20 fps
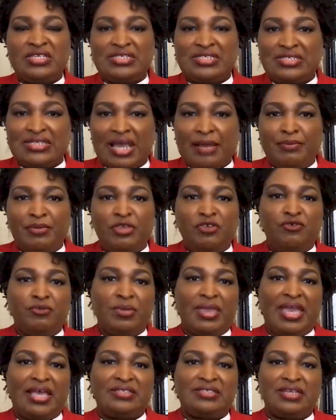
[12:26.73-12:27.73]
stopping you
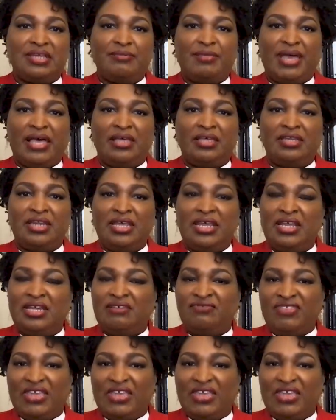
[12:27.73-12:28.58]
from casting a ballot, and